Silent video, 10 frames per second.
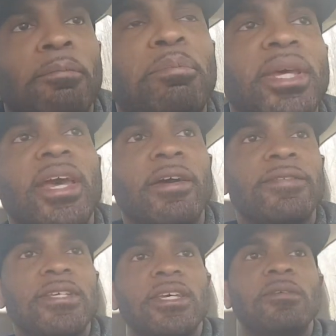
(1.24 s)

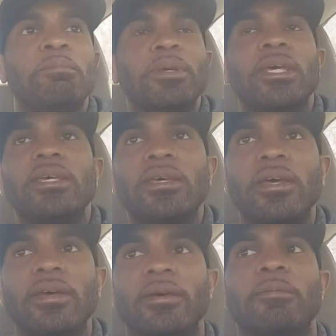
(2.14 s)

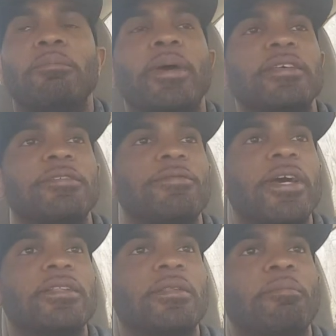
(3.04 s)
BFTB, best
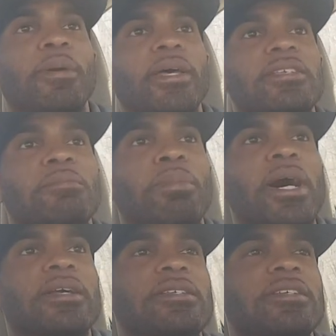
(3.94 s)
fight the best
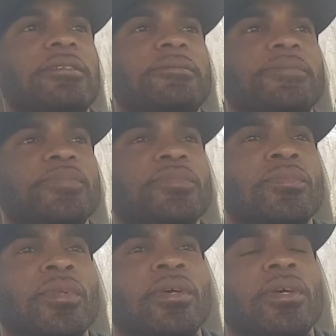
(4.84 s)
boxing.
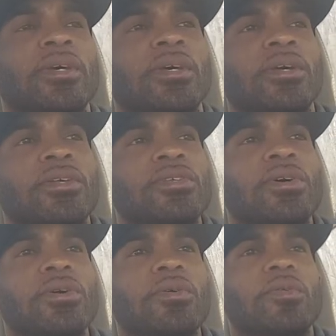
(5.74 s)

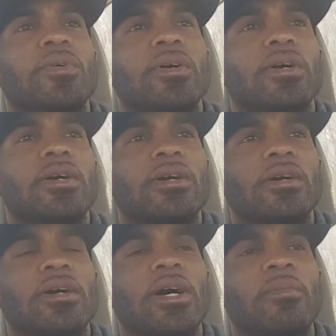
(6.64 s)
So
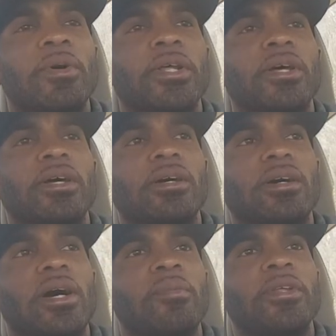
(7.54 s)
I'm gonna
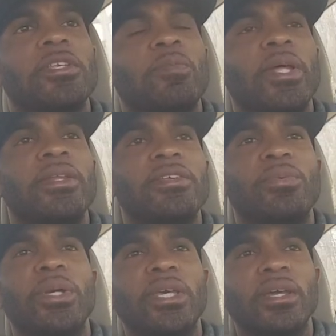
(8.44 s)
I'm gonna spend this
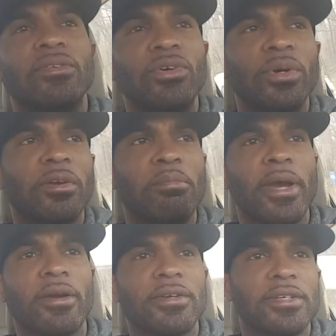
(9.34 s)
weekend doing
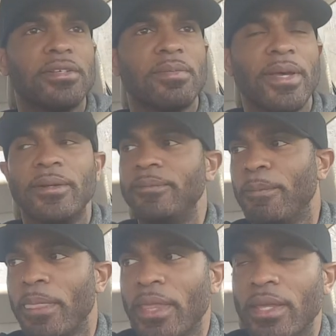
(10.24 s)
comparisons, man,
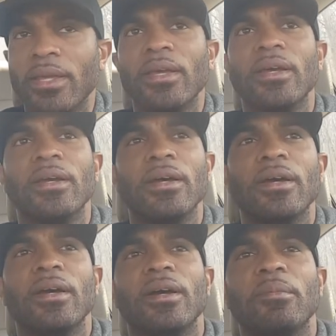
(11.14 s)

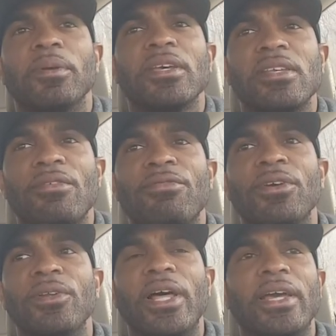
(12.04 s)
because I
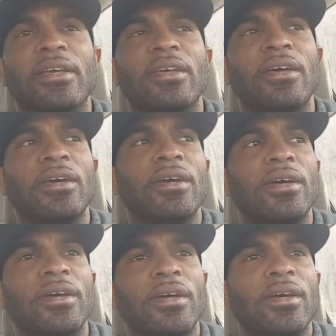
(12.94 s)
feel like
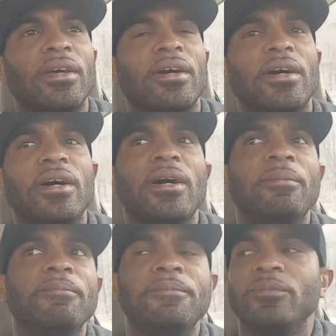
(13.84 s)

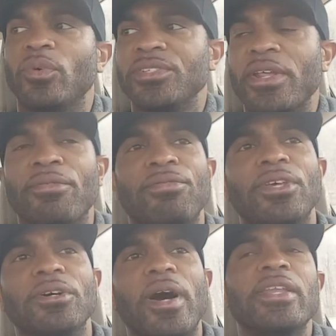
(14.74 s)
um, well, it's not a feel.